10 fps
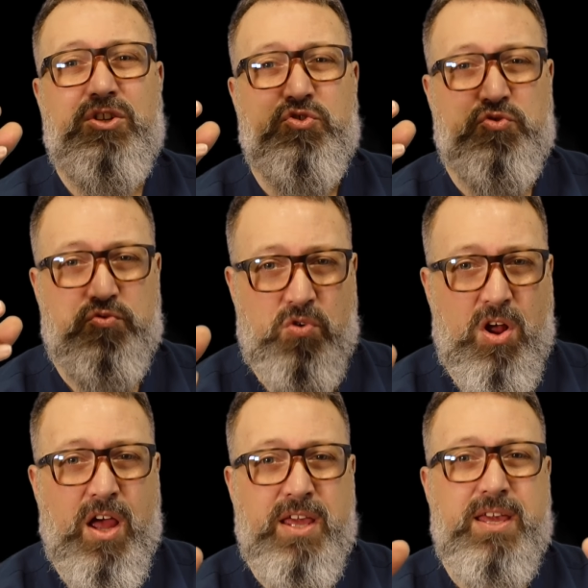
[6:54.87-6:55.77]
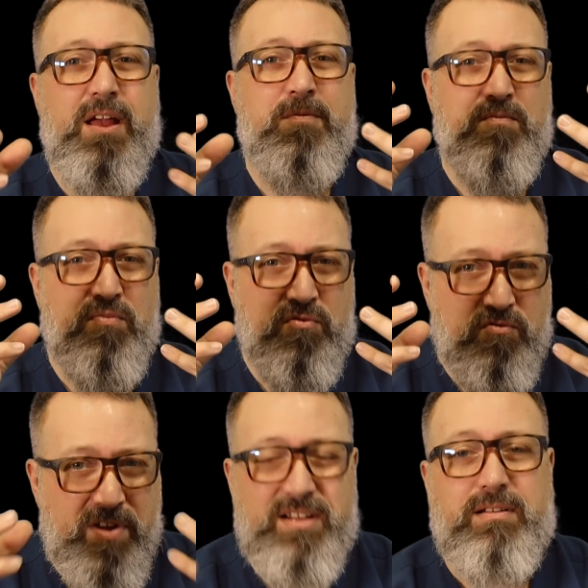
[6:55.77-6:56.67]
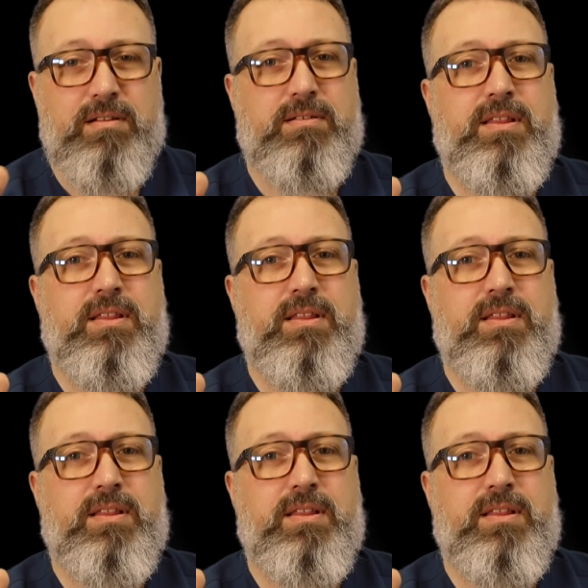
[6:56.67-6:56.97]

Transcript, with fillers: dry and brittle,